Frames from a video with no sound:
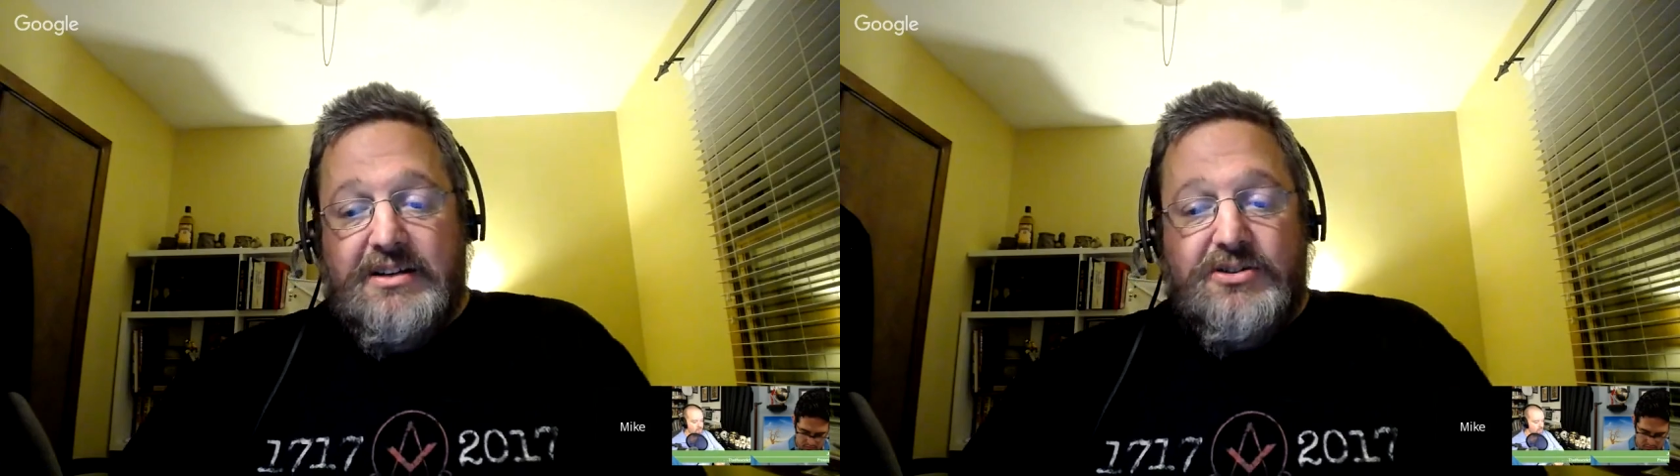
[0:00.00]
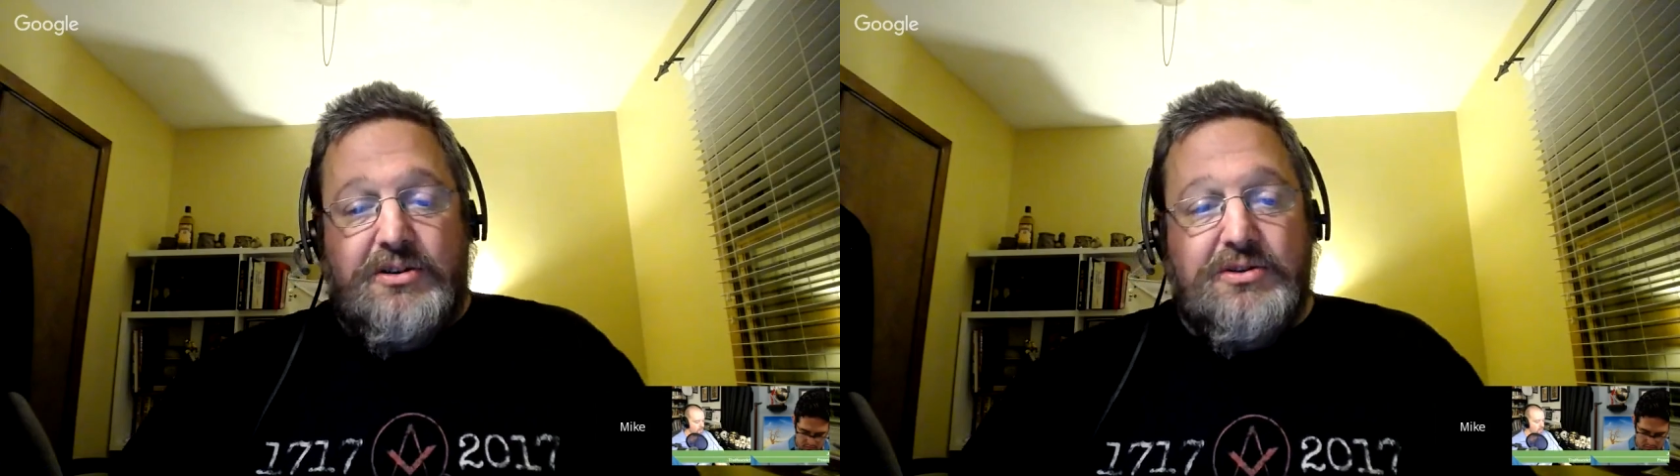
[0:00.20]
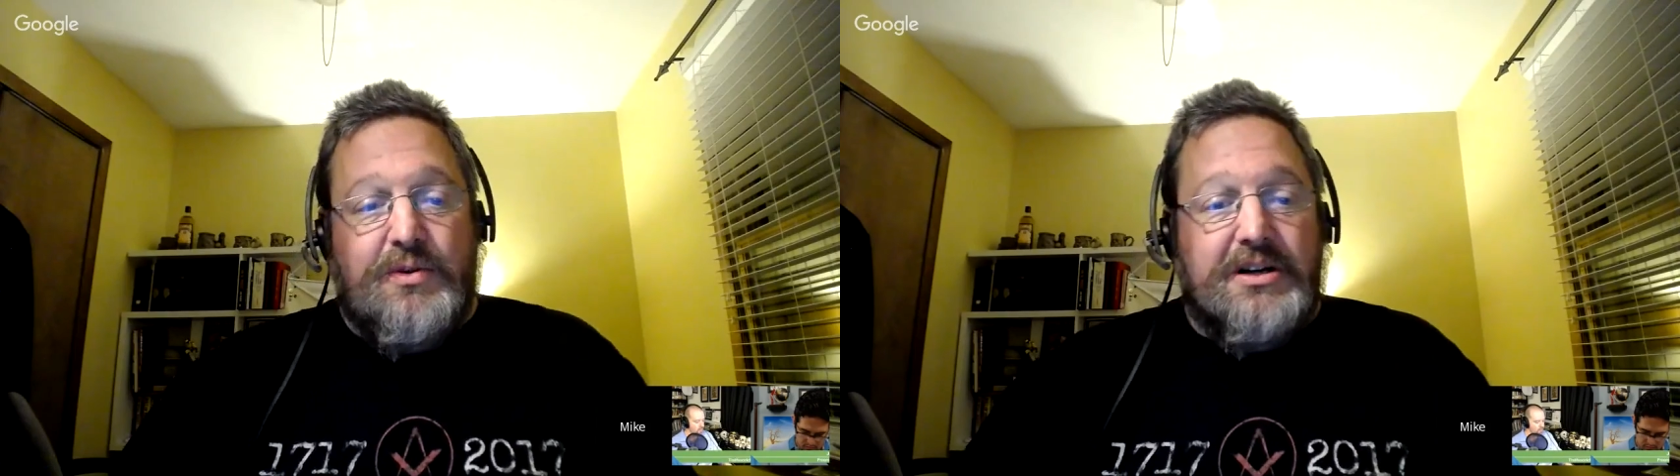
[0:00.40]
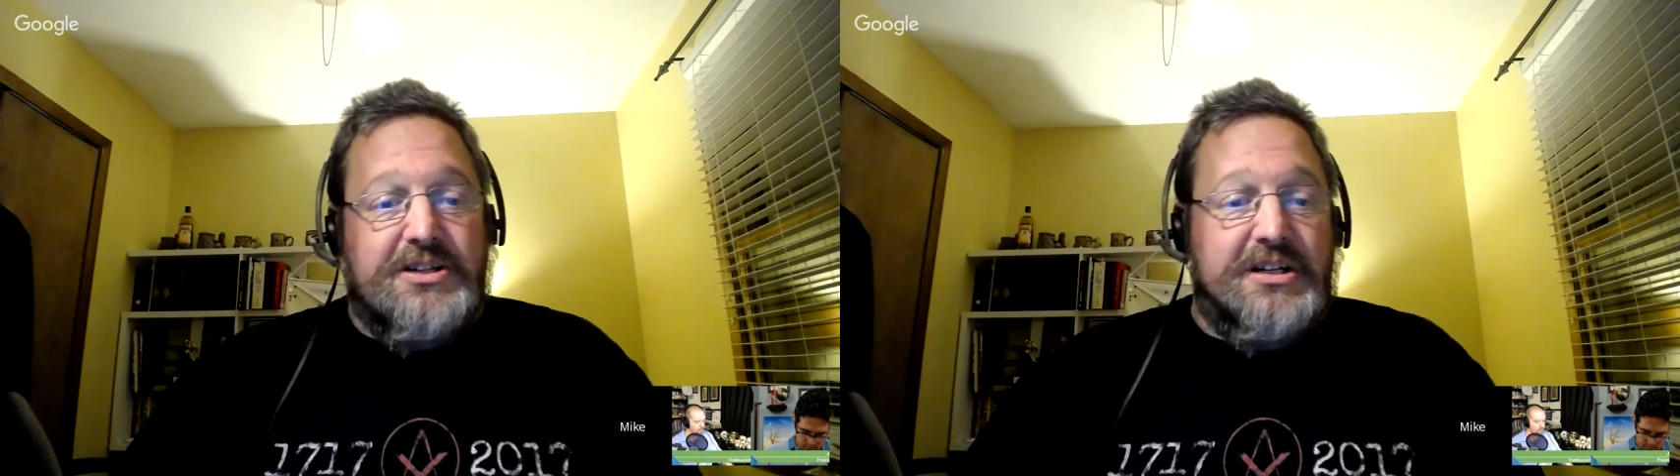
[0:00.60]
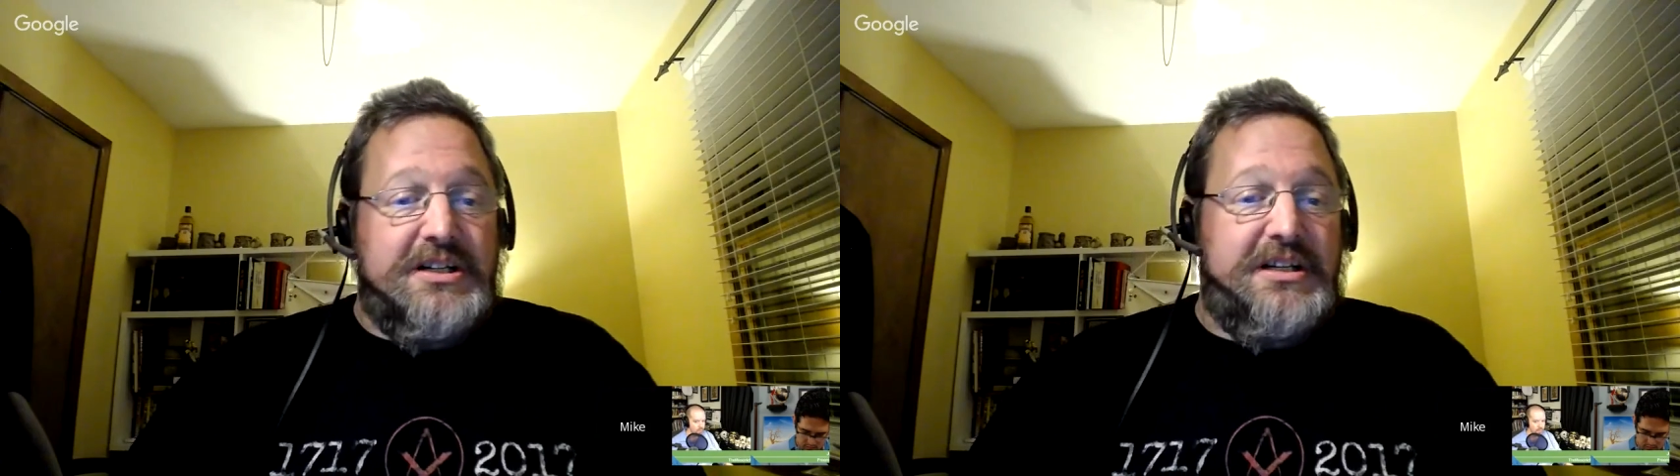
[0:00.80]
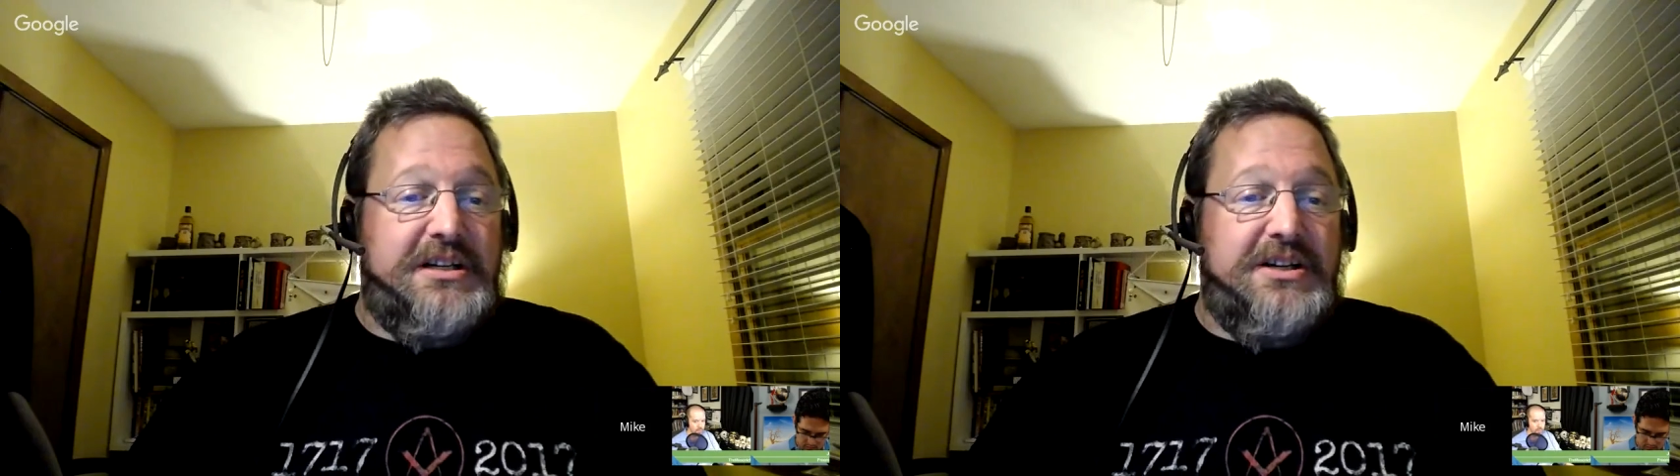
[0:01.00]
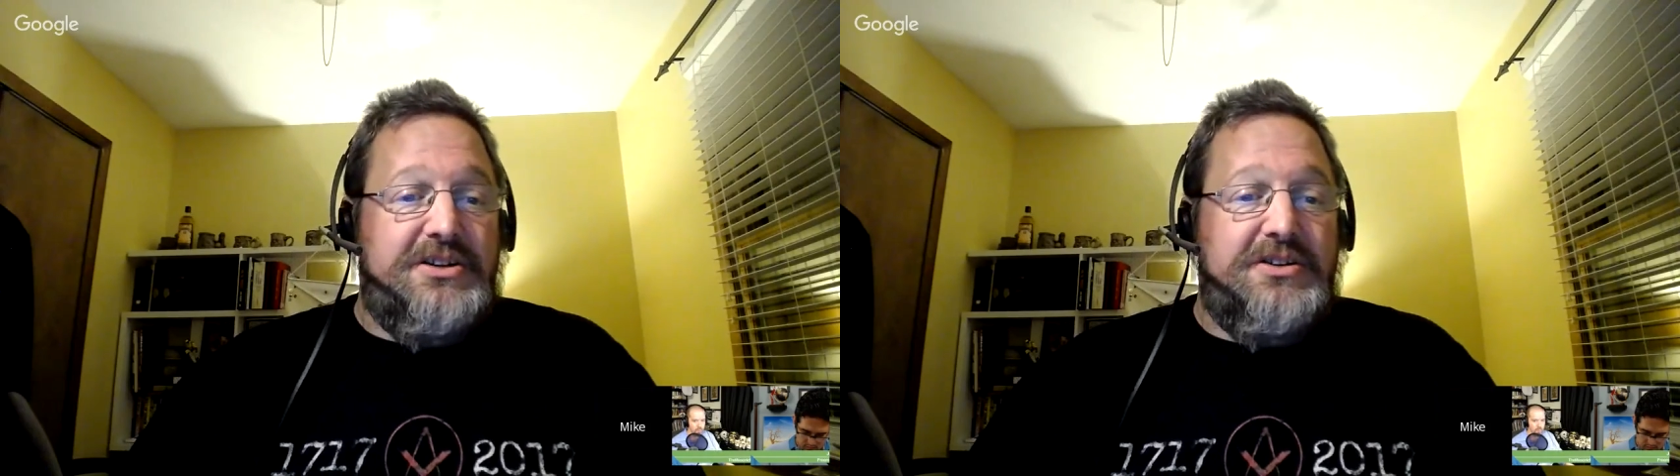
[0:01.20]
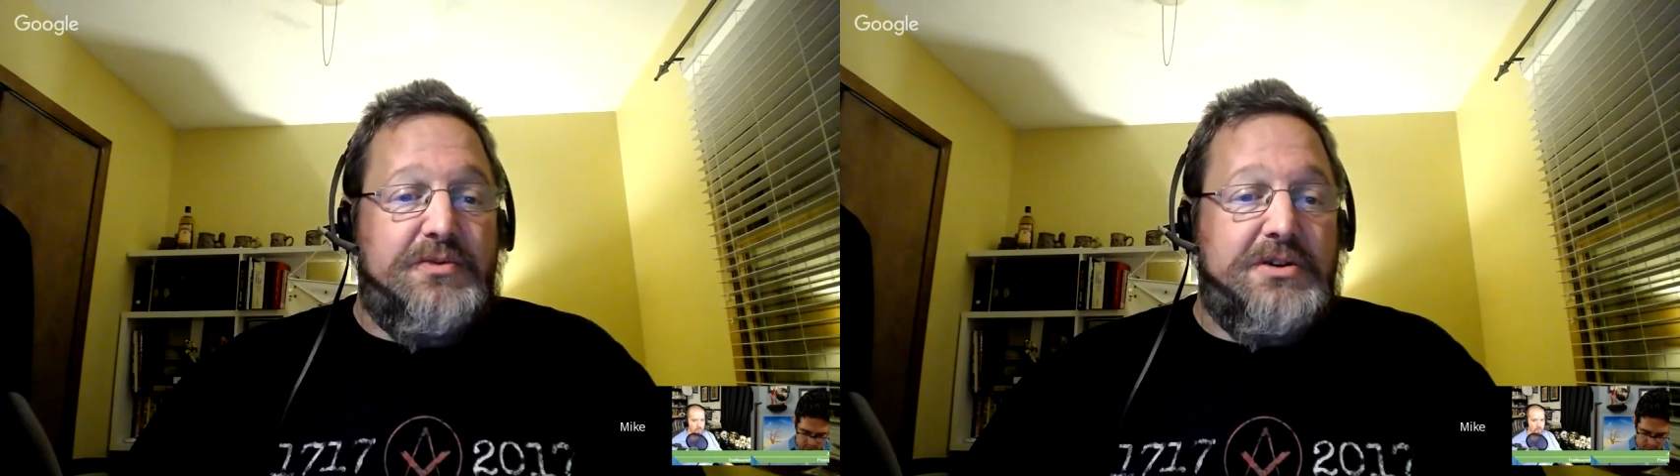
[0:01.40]
George
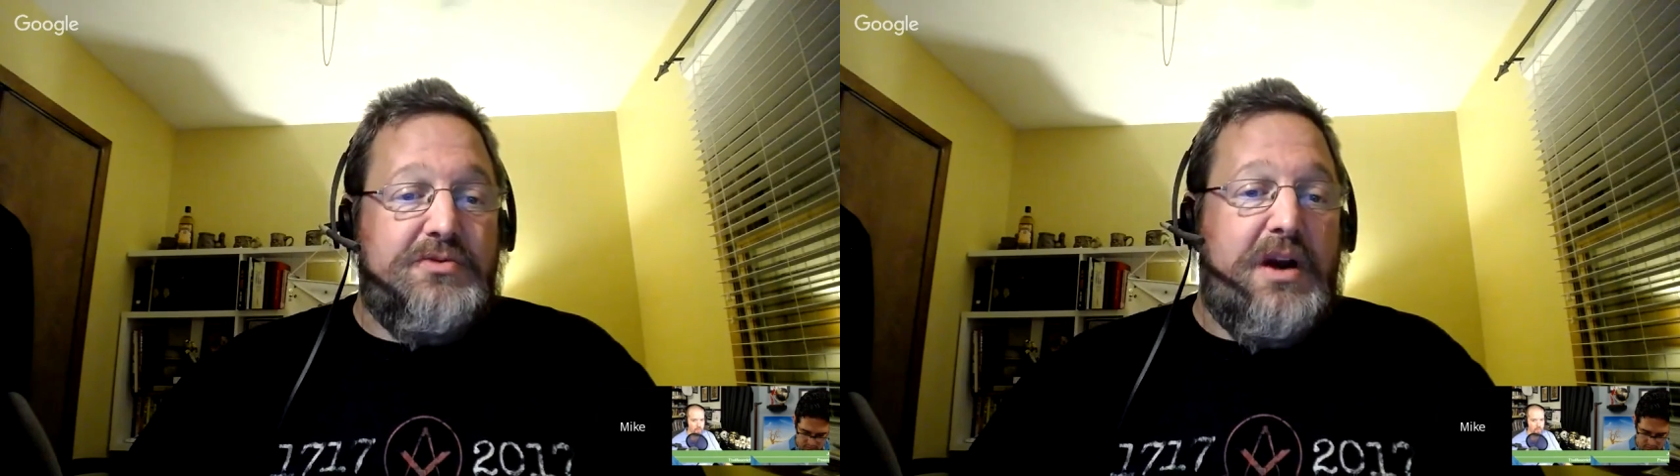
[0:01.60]
Washington was